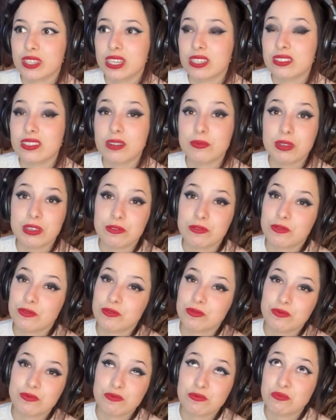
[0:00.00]
It's not my
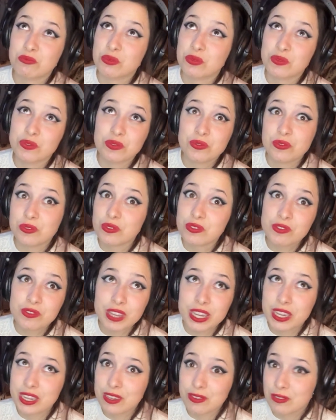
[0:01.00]

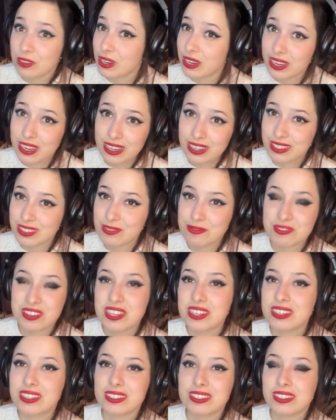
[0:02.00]
favorite
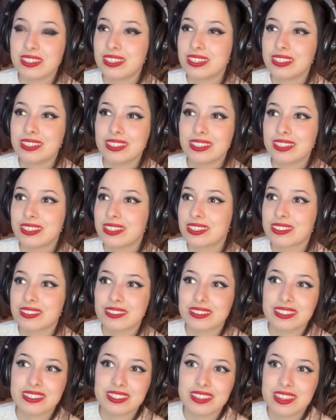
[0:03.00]
fantasy
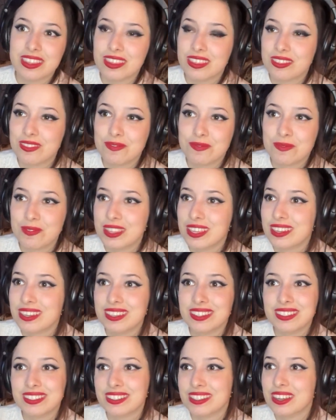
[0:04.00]
and
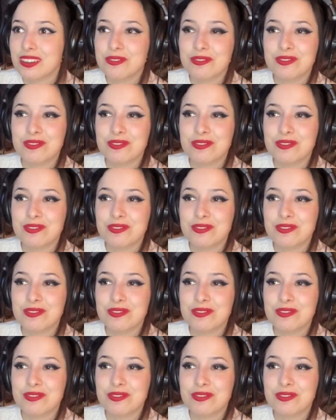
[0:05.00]
things